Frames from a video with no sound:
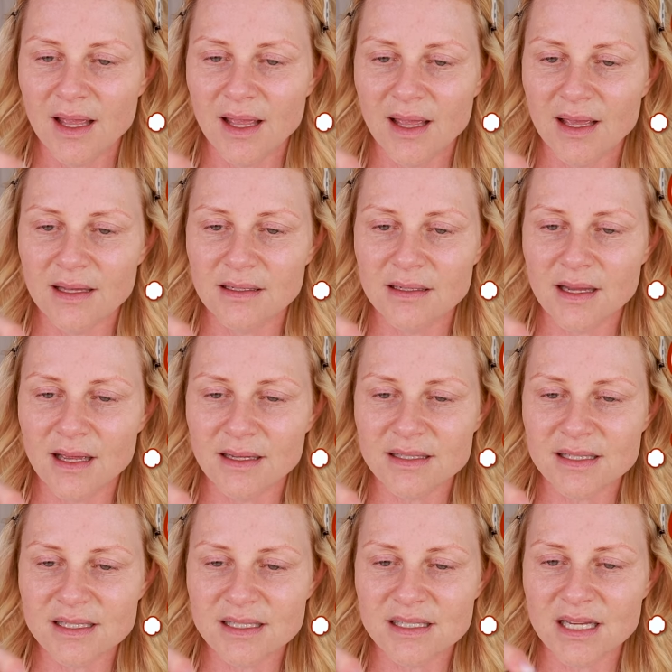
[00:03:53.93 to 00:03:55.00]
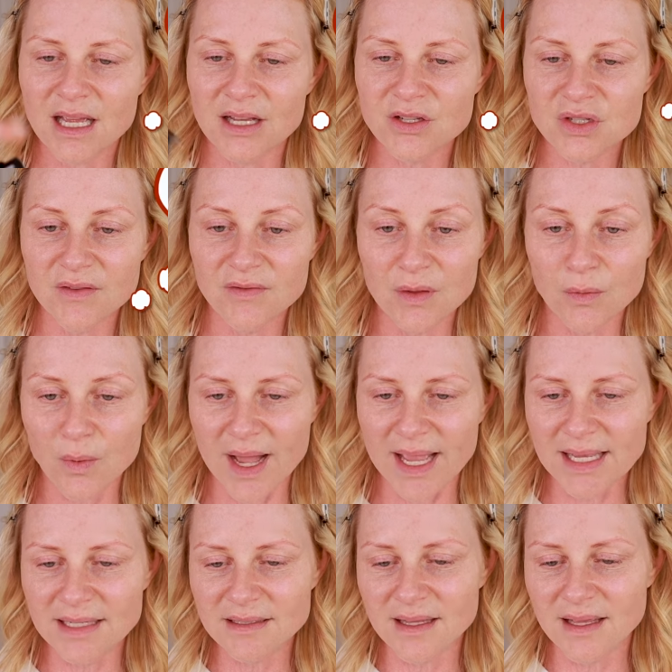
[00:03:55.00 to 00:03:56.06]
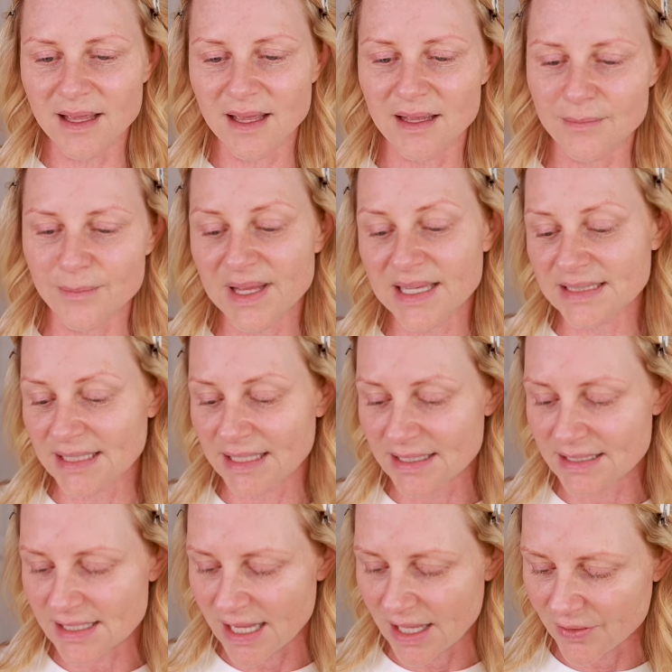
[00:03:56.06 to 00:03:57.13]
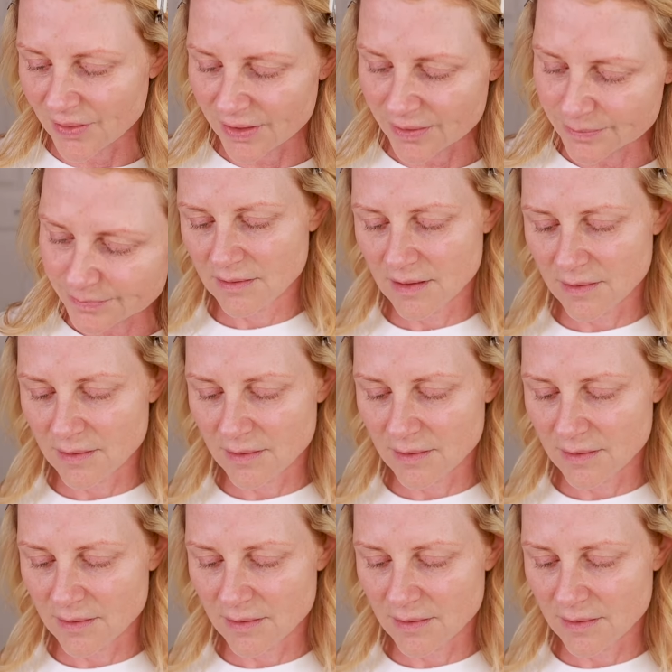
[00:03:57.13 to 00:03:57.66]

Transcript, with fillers: And a touch of the white and mix it in together.